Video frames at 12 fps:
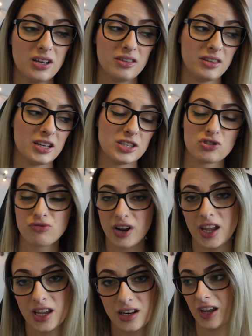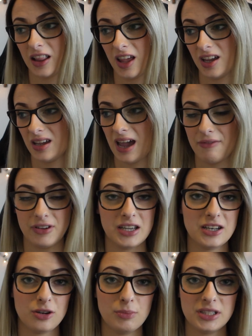I think it's great. I like having
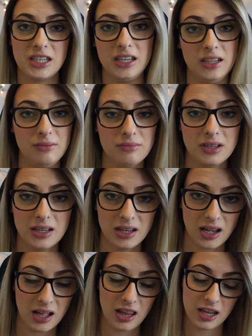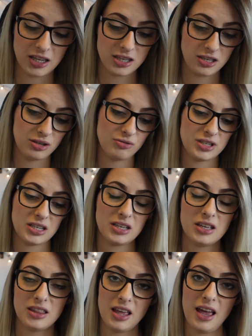it on my team. I like
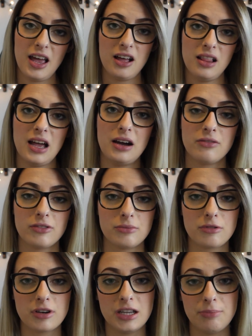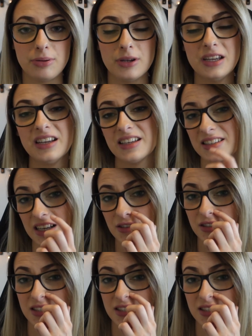using the hell out of a Mareep. Sounds